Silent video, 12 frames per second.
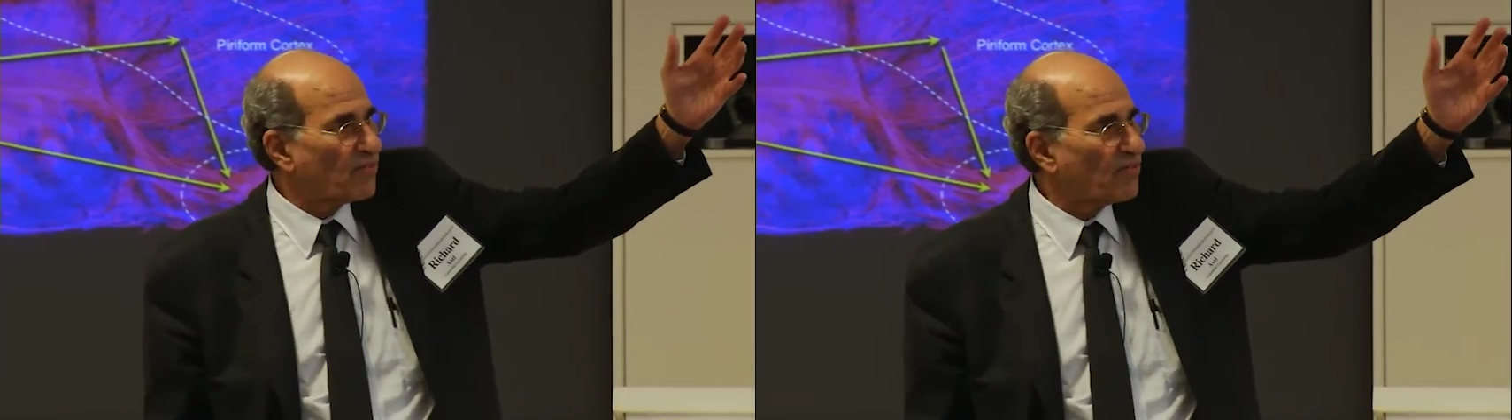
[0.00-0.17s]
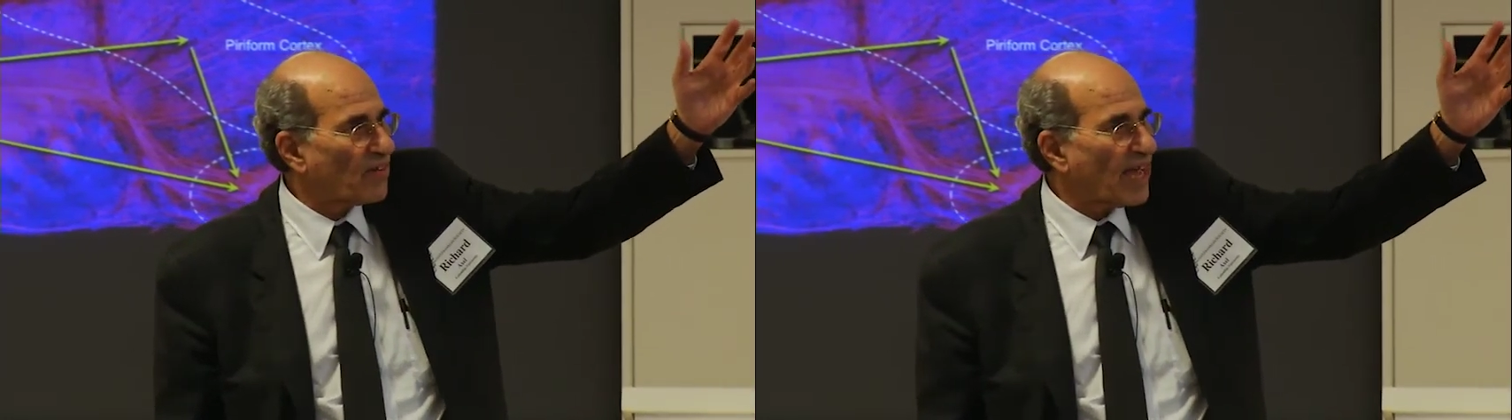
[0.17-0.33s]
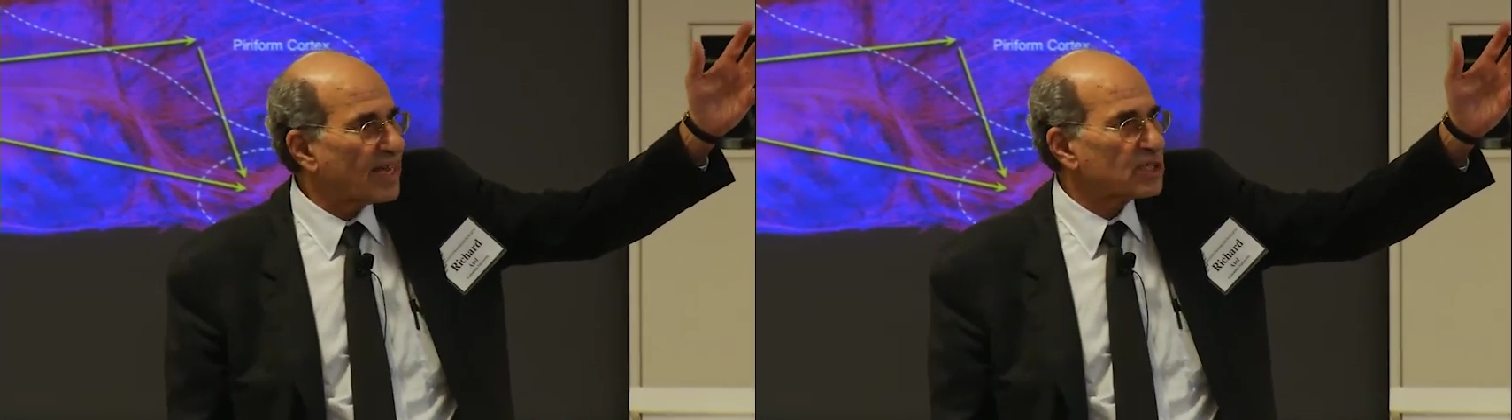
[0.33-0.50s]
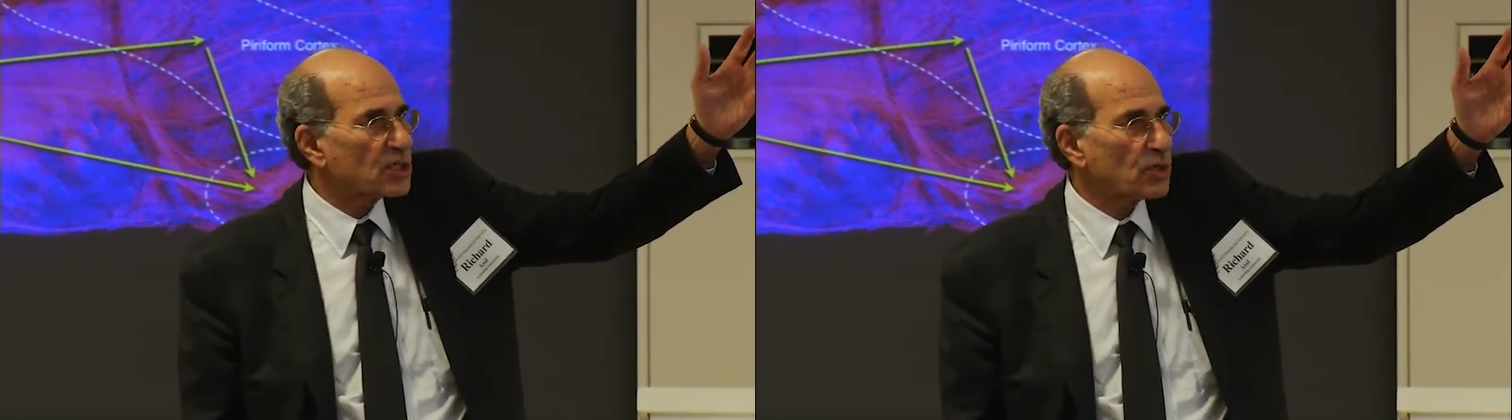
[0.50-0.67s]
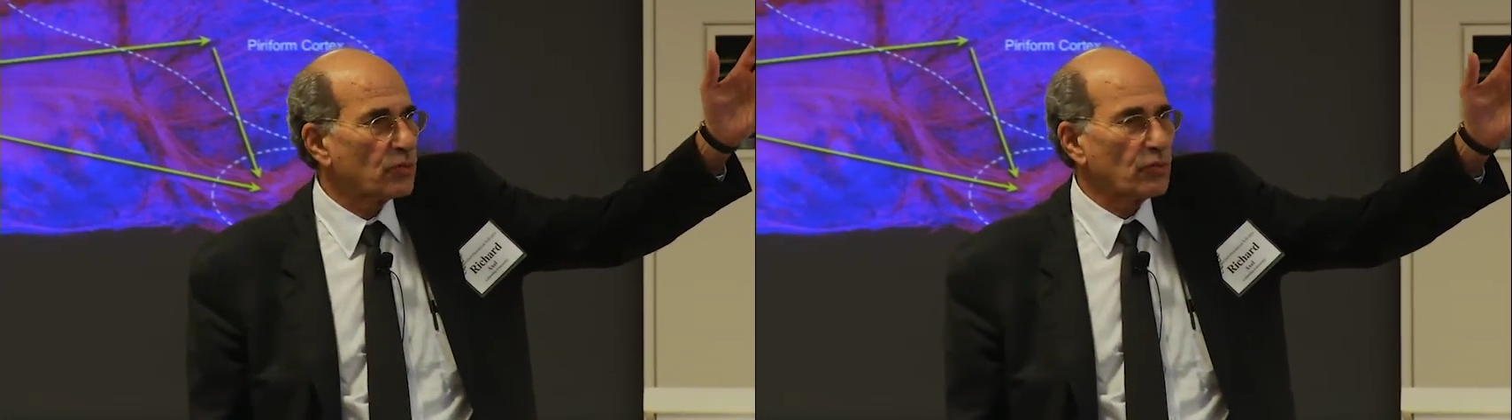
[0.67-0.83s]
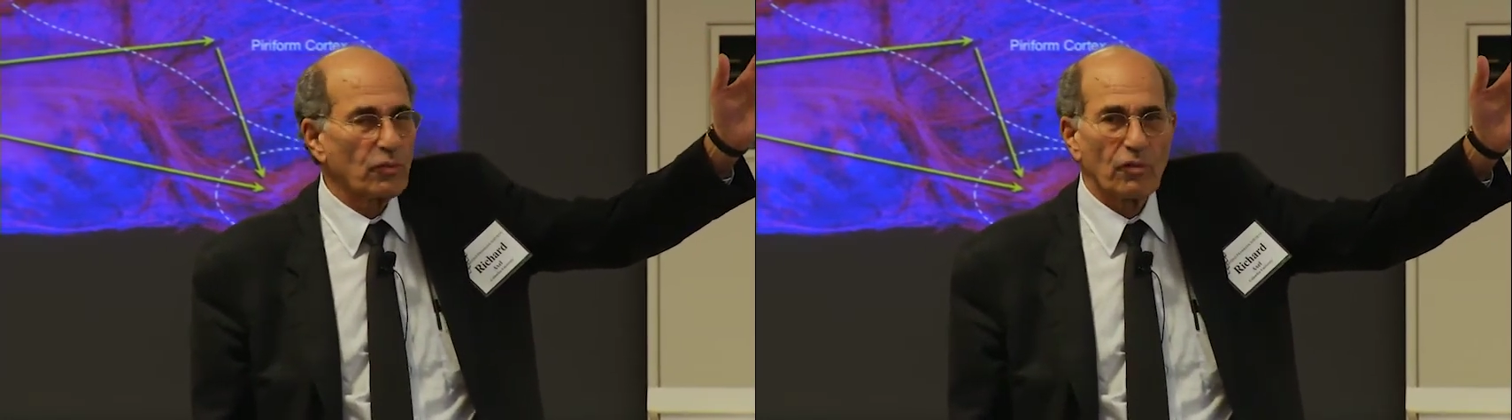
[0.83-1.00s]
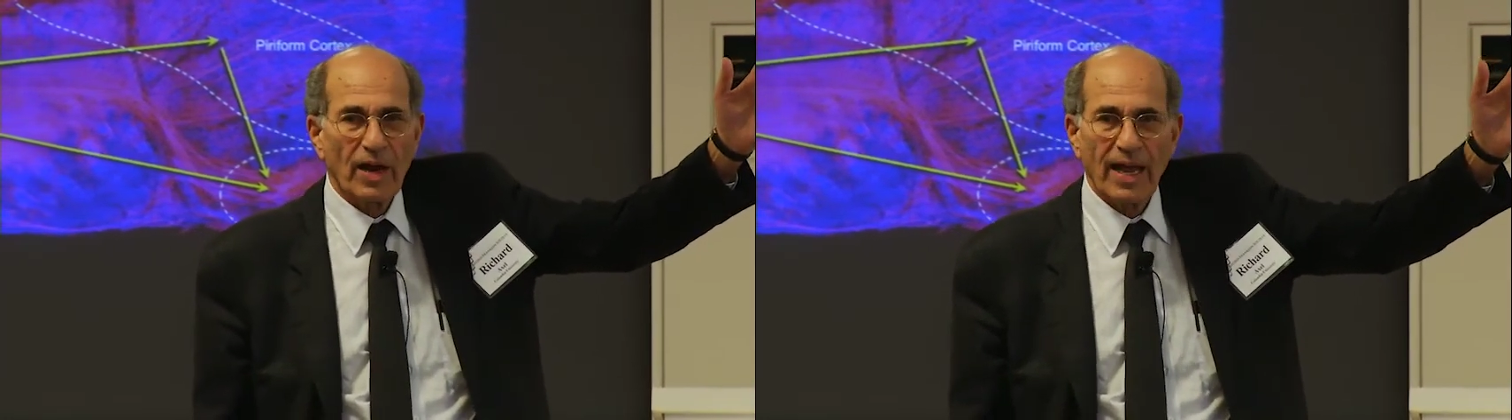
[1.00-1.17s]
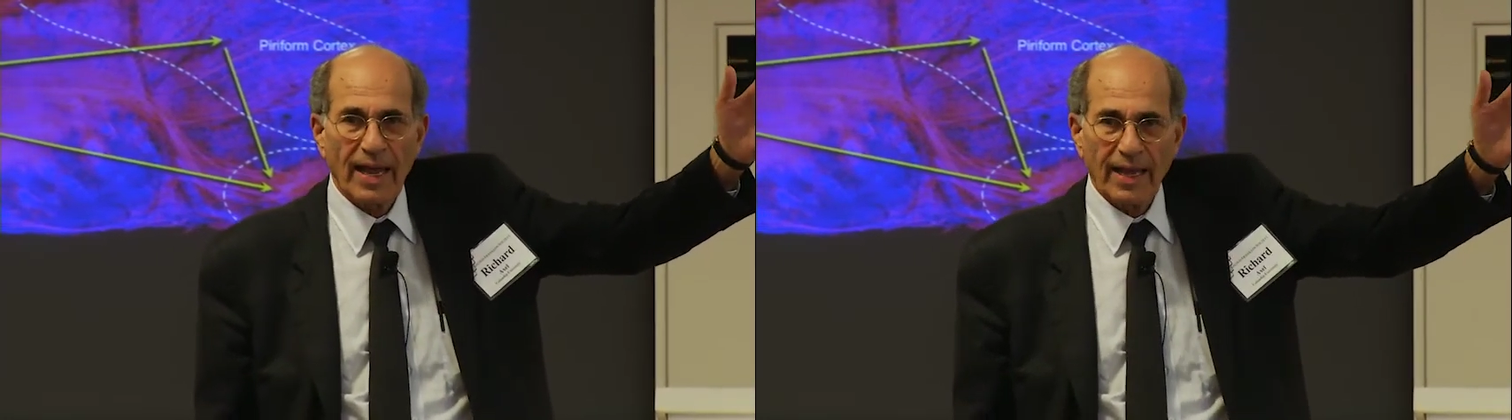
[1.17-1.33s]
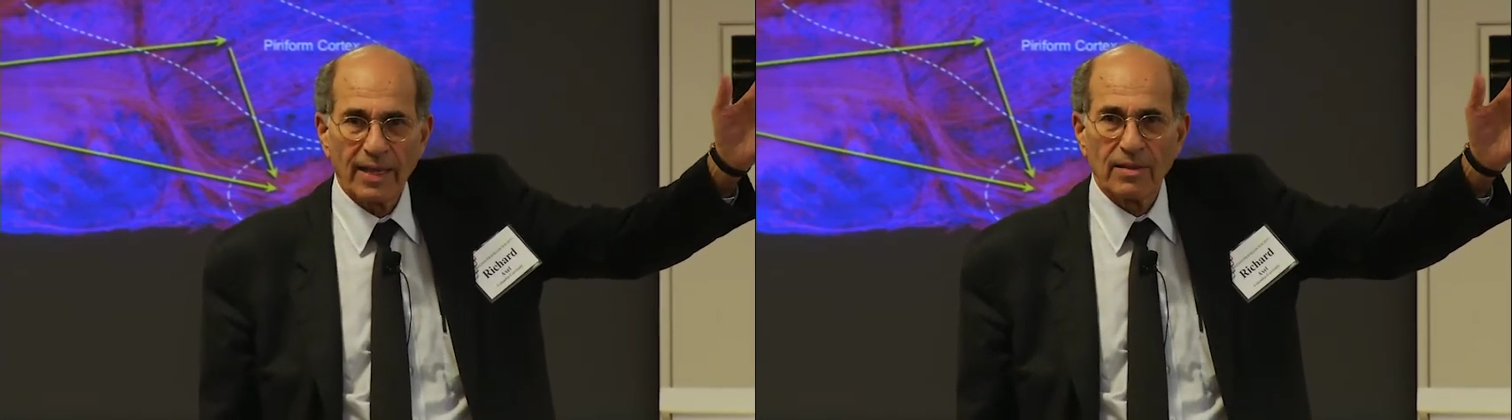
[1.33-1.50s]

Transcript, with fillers: vast array,